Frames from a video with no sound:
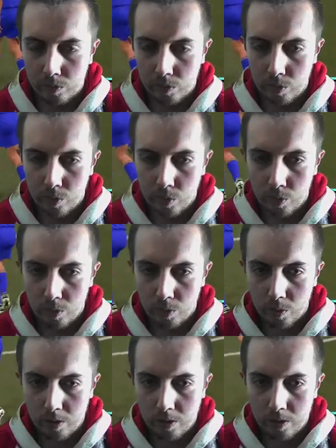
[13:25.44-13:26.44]
Oh,
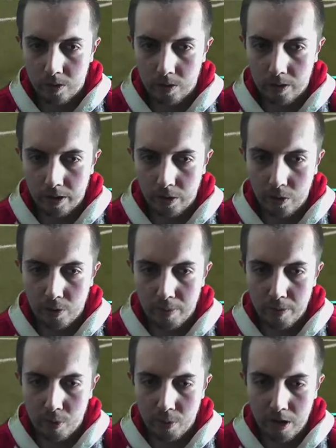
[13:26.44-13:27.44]
that couldn't be
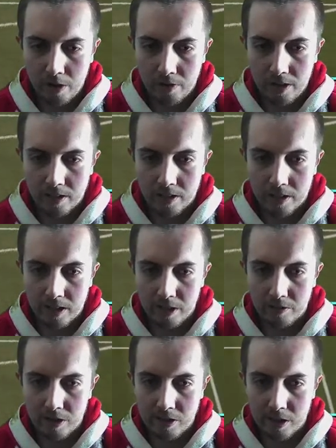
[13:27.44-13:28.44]
more perfect, and I
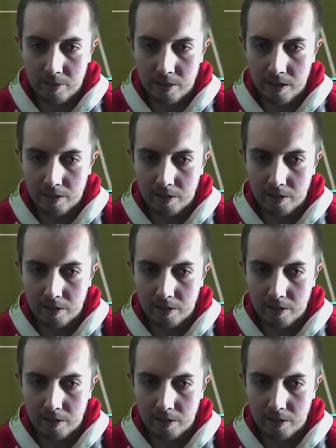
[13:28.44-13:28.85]
red timed it.